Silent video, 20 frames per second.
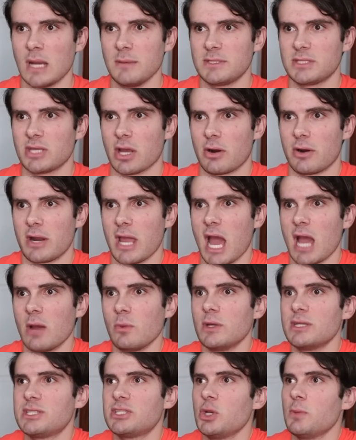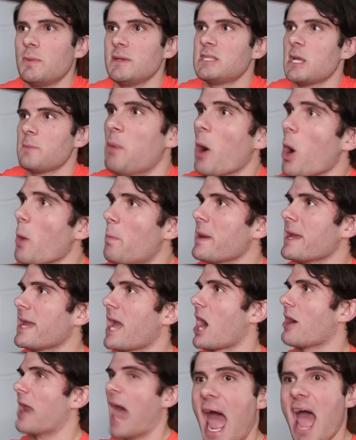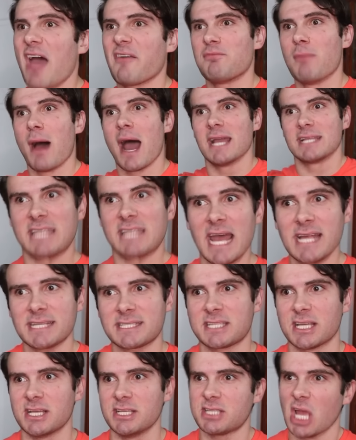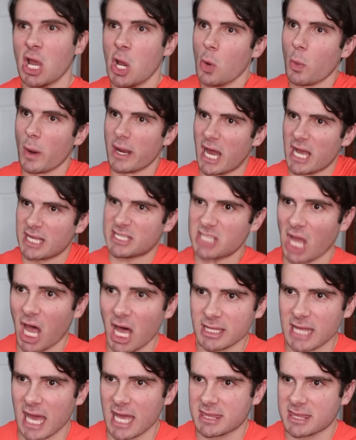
sorry, I was too busy pooping out half my intestines when I saw that